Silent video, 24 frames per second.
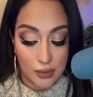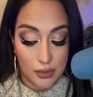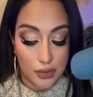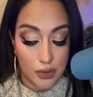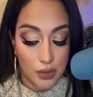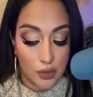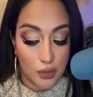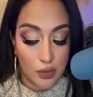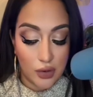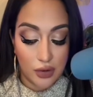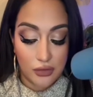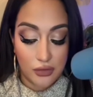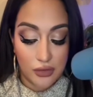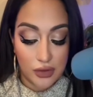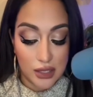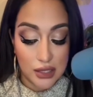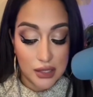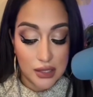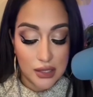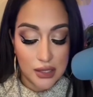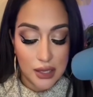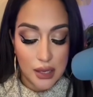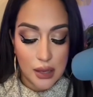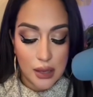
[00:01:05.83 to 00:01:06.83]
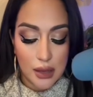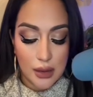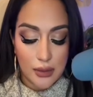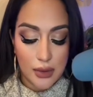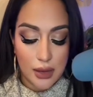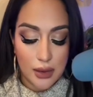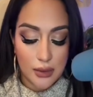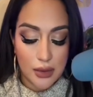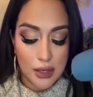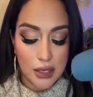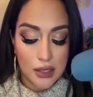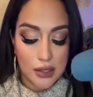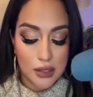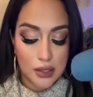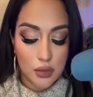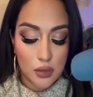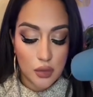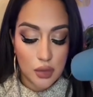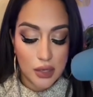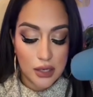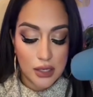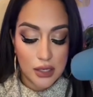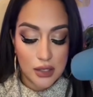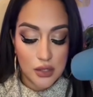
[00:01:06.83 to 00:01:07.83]
Put it where it fits. But I'm getting
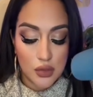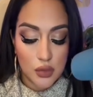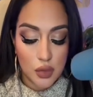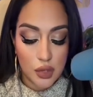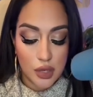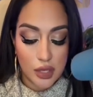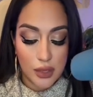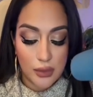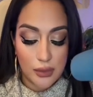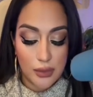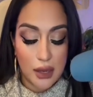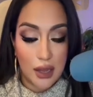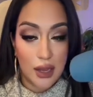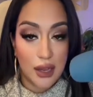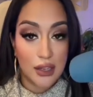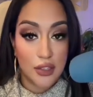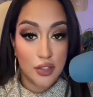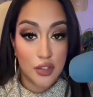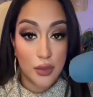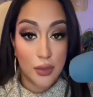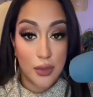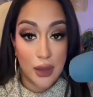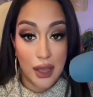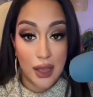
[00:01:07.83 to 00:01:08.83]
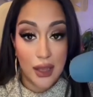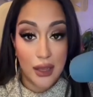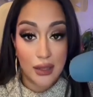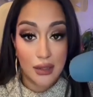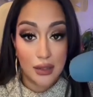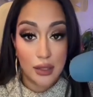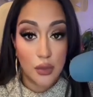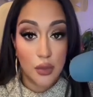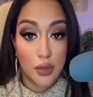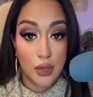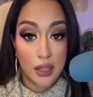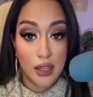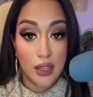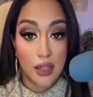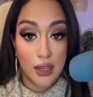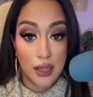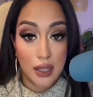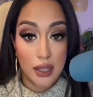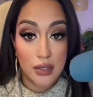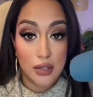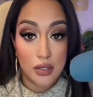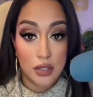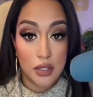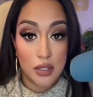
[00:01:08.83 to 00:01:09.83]
someone is working behind your back. They're working
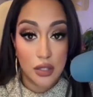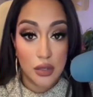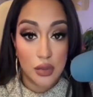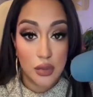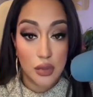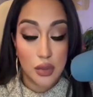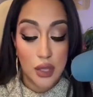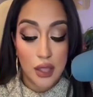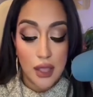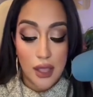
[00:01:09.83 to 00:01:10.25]
against you.